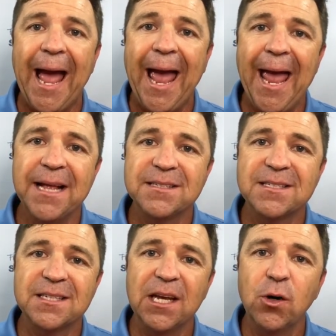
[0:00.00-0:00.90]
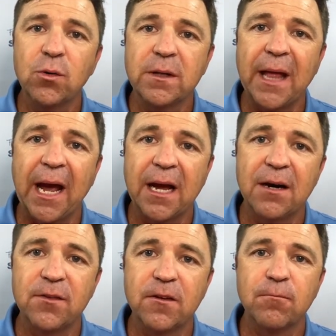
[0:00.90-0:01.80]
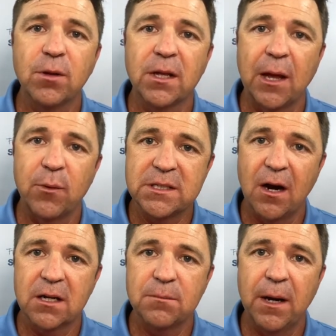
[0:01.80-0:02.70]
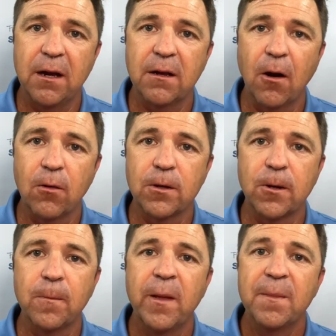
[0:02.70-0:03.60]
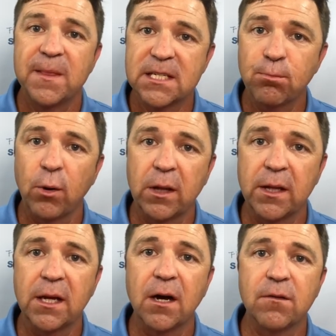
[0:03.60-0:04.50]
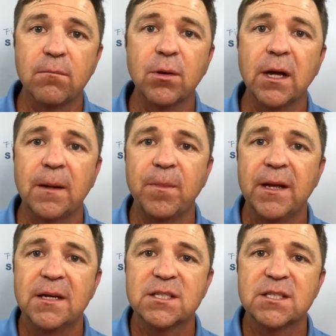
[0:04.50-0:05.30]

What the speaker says: and sealed in that covenant of blood, like we talked about it earlier, the sprinkling of the blood.